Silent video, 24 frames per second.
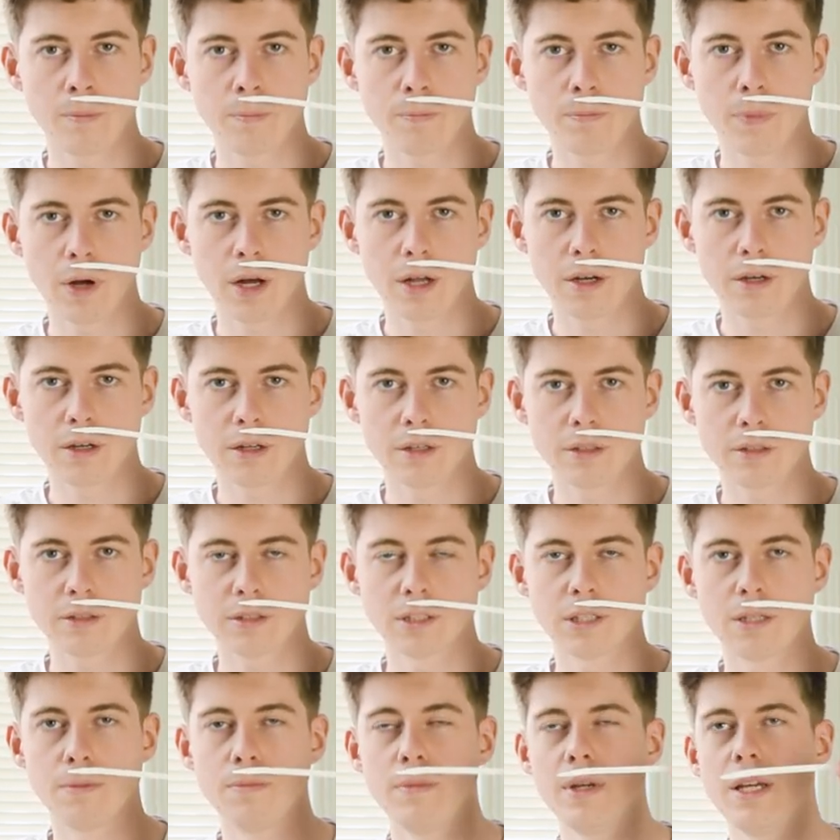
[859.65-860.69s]
But
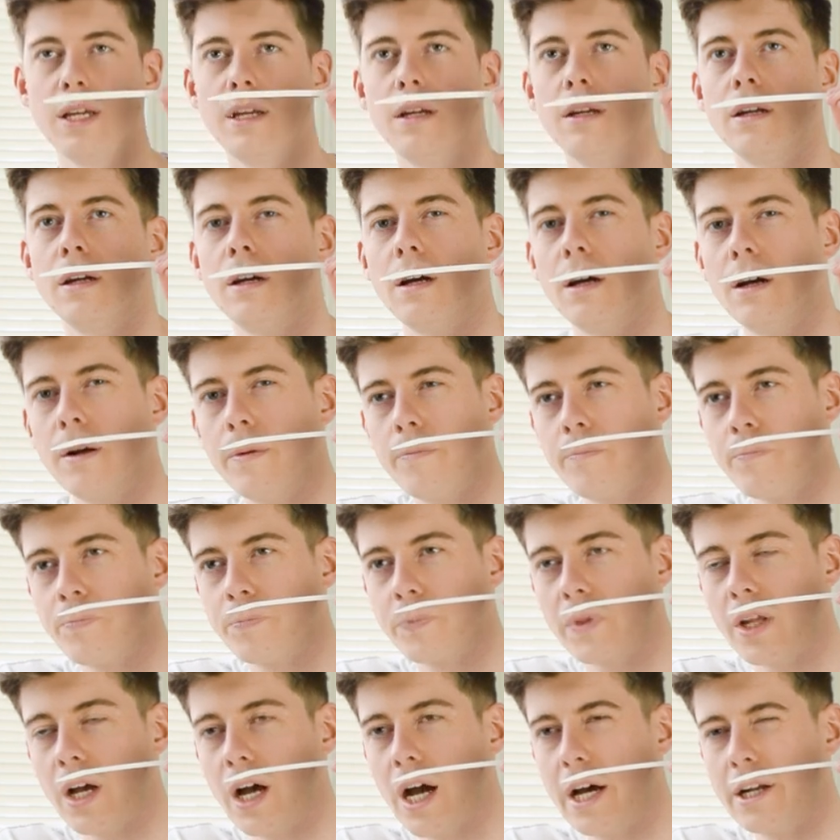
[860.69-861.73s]
to me,
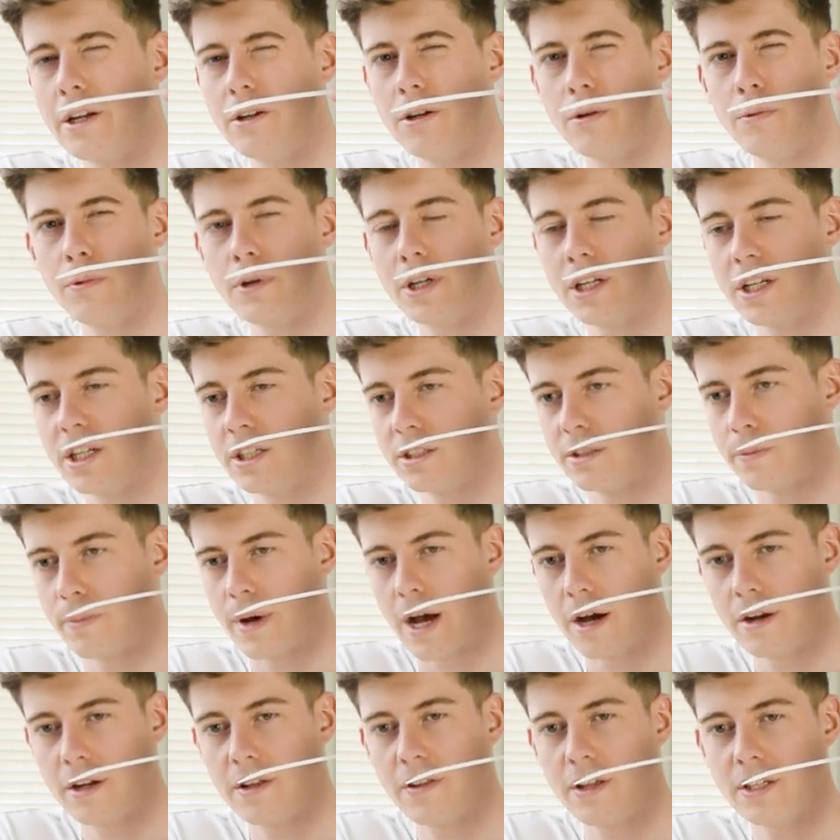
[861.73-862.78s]
I don't know what it is
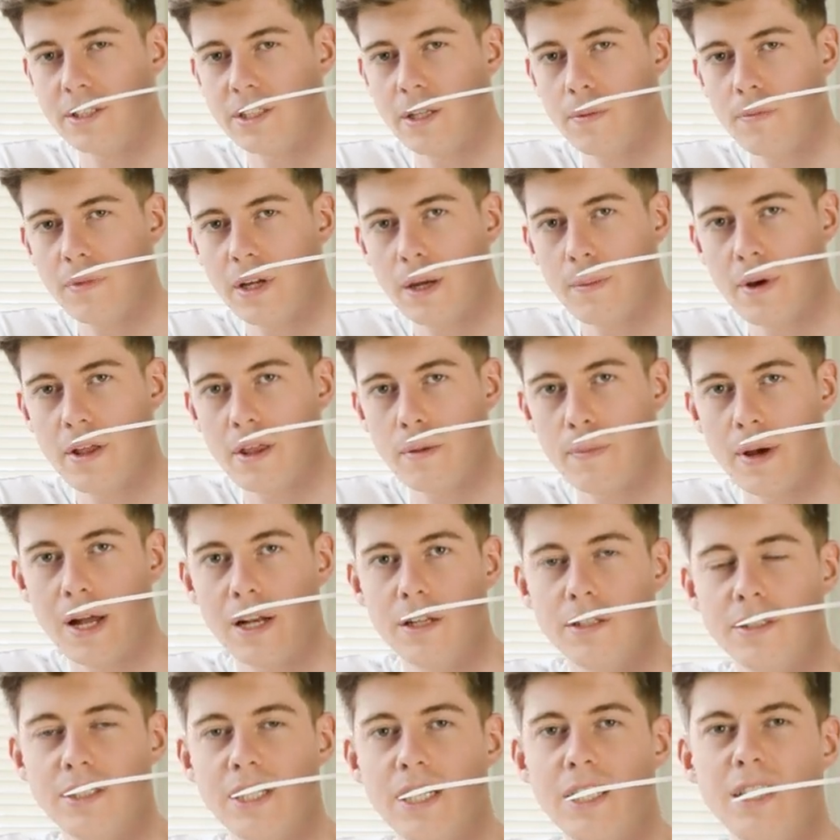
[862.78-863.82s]
about it. There's something about the
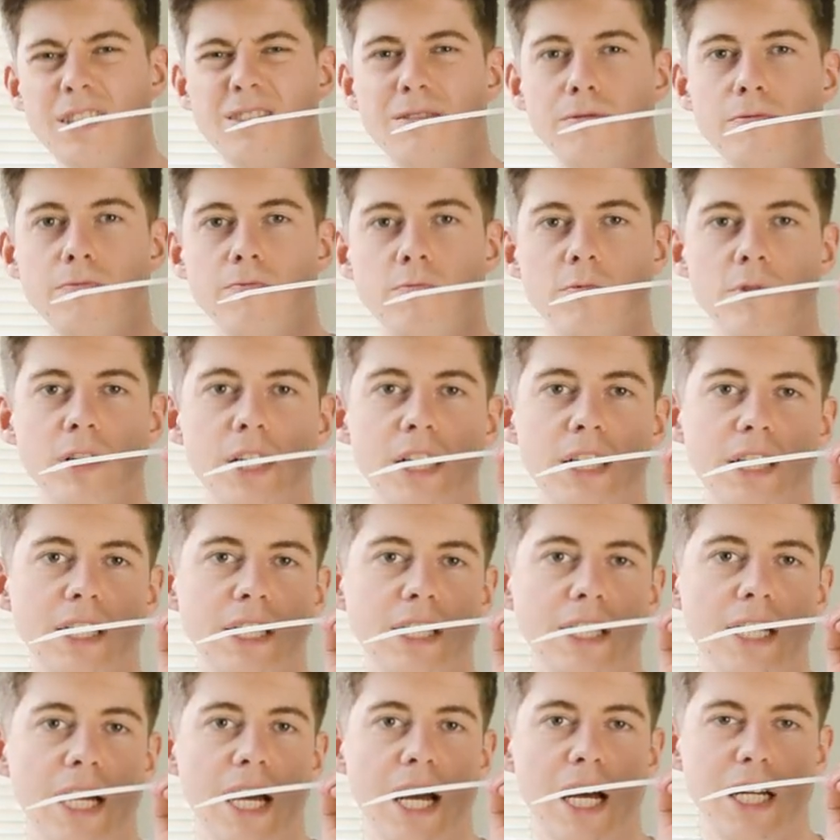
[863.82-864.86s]
balance. It doesn't
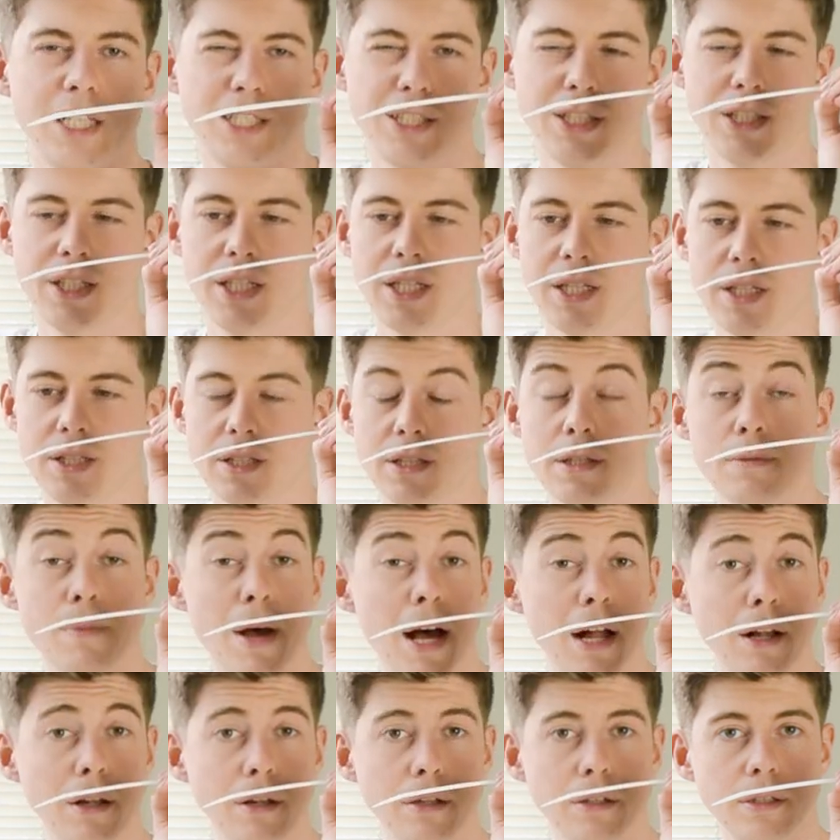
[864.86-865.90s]
really actually
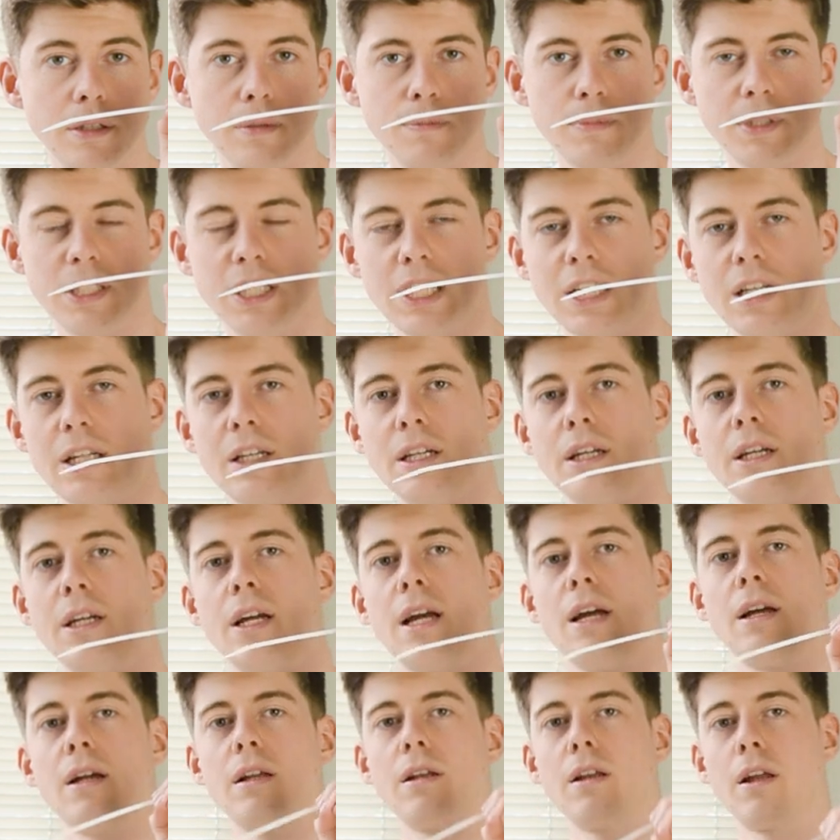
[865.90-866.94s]
smell particularly
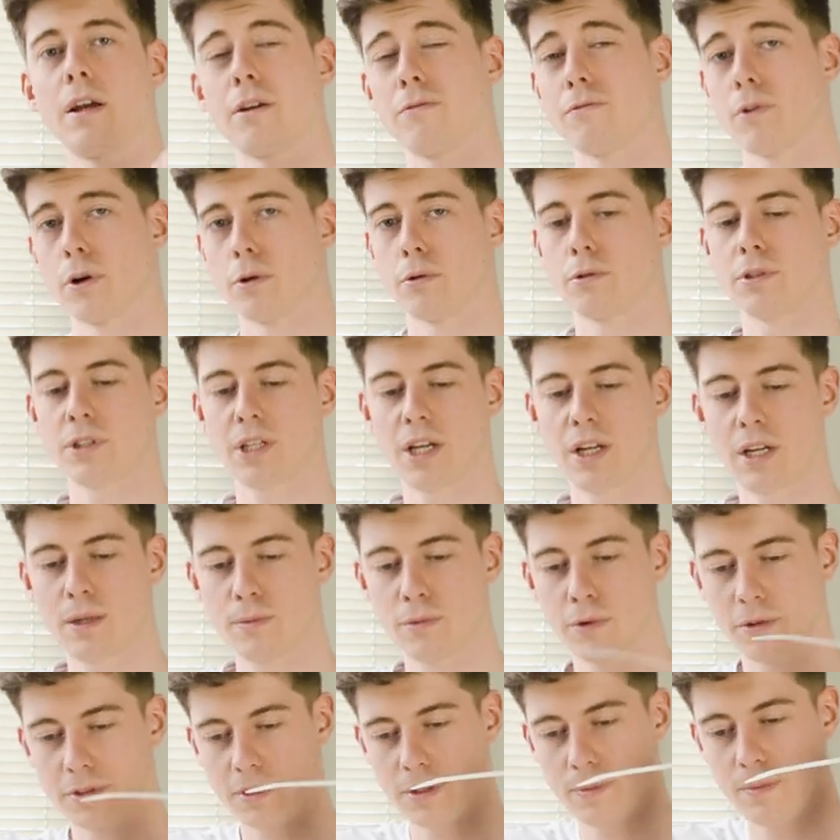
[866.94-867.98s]
like rose
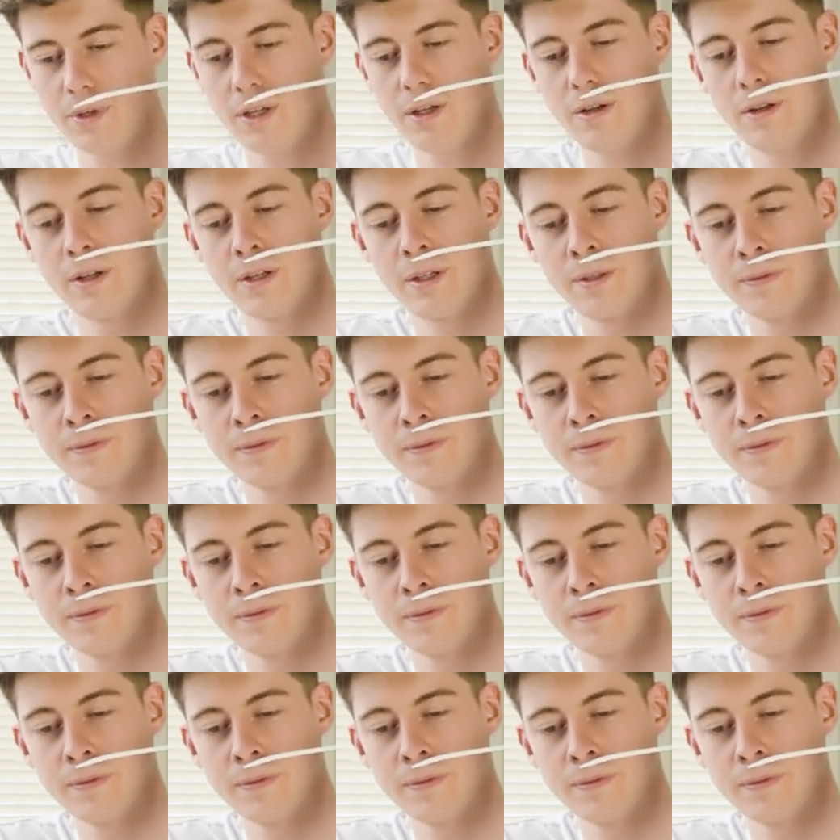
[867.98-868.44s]
anymore to me.